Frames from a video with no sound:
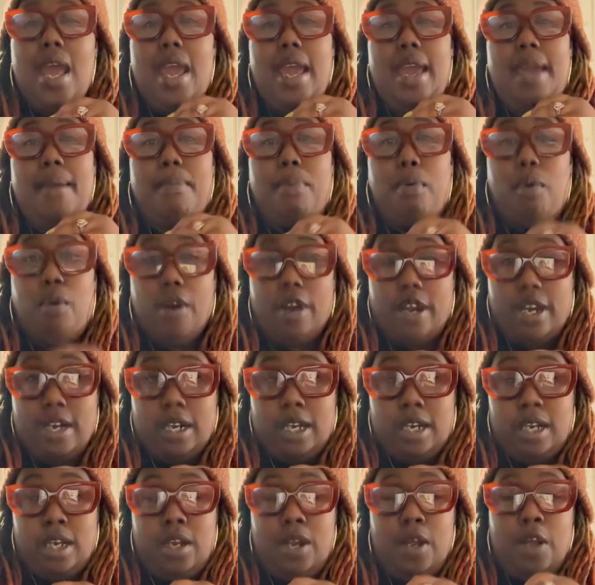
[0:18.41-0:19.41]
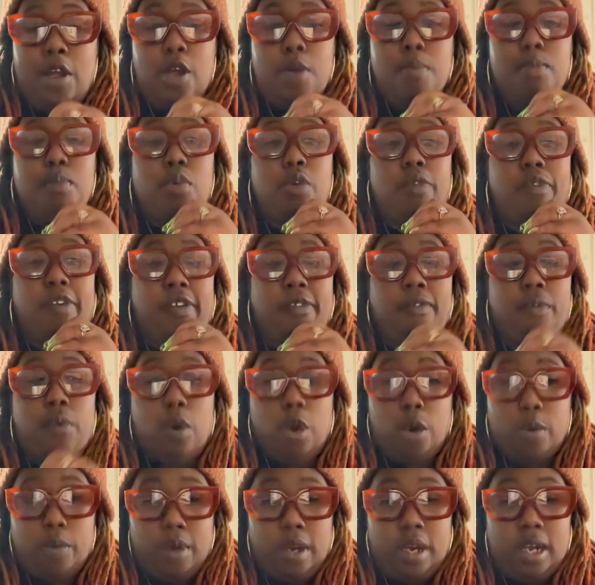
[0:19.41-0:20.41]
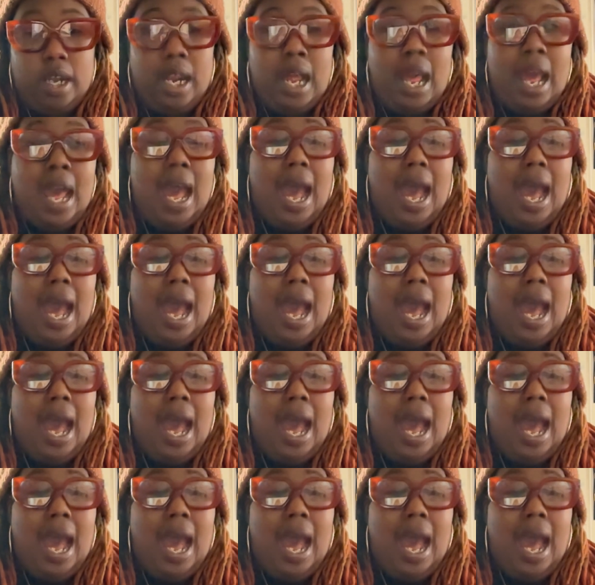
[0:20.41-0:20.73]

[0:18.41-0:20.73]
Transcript: important moving forward.